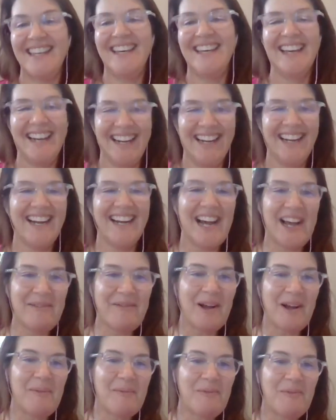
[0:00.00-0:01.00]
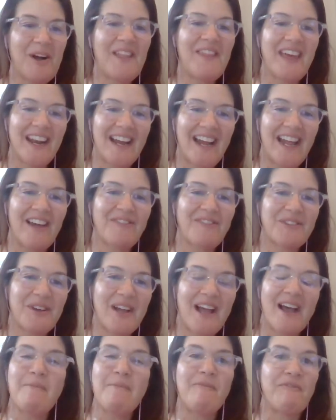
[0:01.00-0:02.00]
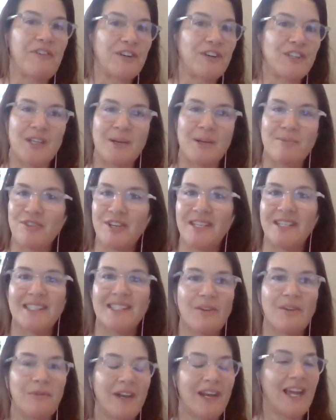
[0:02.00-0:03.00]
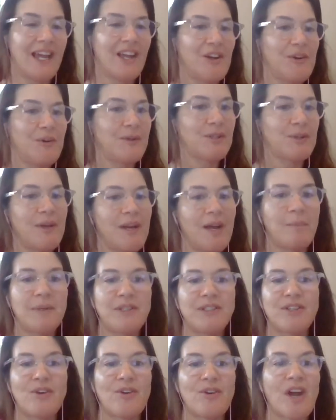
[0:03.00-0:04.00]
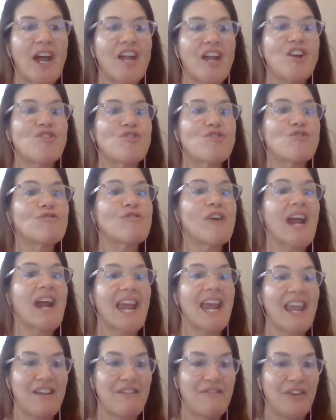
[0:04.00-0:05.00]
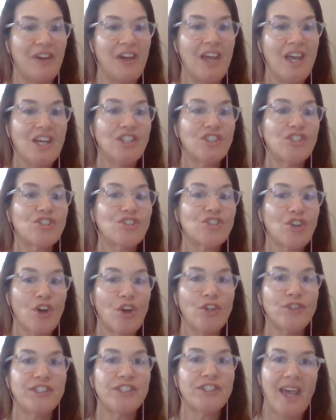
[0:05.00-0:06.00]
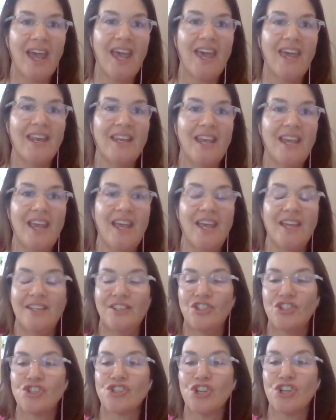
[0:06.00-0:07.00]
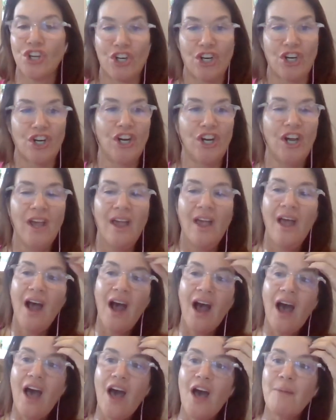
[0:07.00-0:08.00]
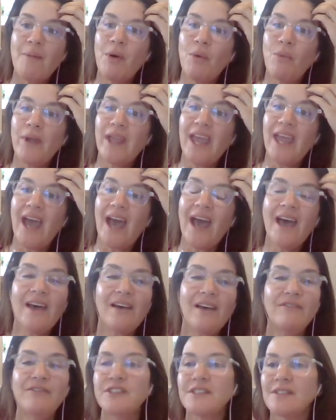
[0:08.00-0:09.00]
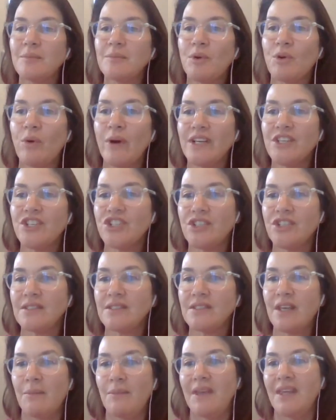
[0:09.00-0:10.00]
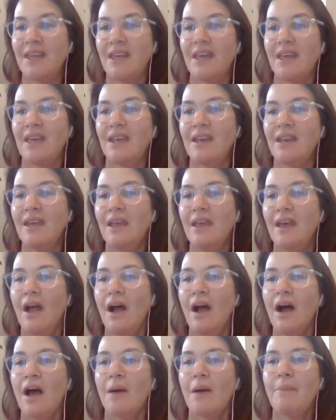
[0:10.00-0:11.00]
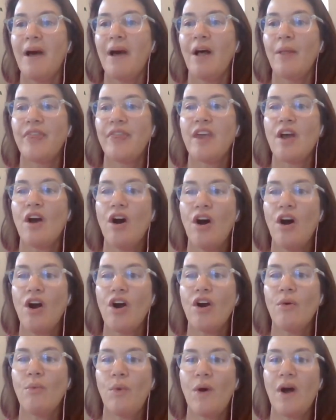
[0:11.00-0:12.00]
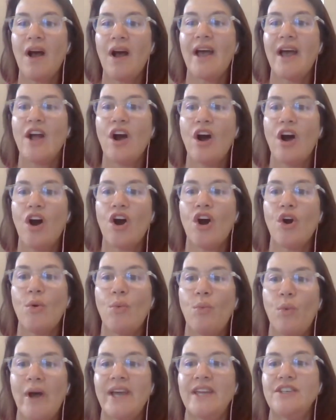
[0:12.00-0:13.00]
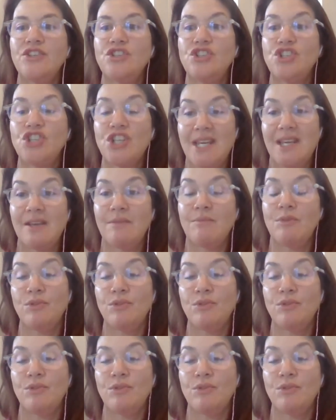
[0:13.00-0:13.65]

I'm, I'm one that I have to. I'm, for some reason, when I go into an episode, I crave salt and and sugar um, we have some questions coming in about the RYR1 gene